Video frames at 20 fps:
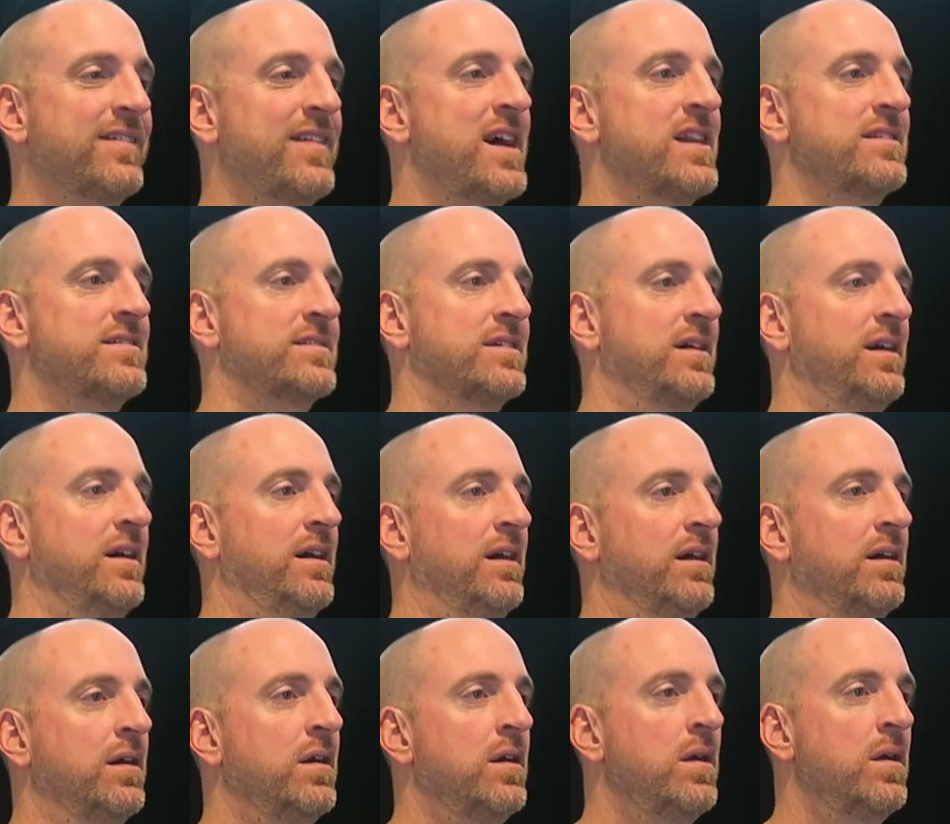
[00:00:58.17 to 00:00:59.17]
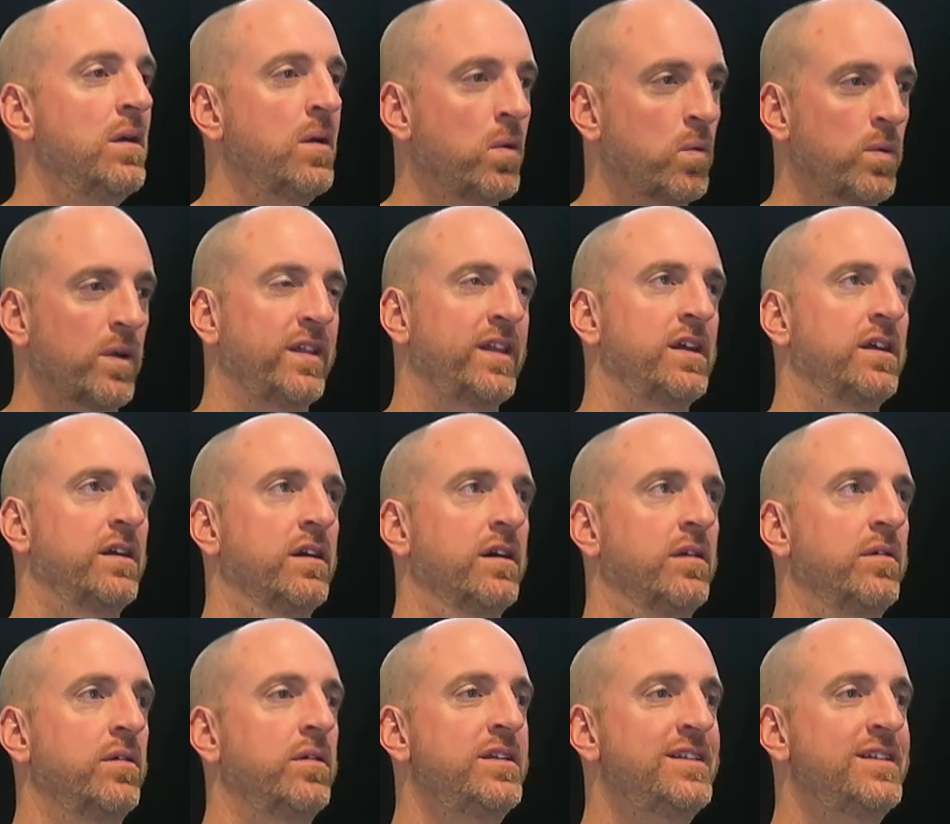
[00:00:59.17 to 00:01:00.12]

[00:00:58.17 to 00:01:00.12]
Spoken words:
That is really good.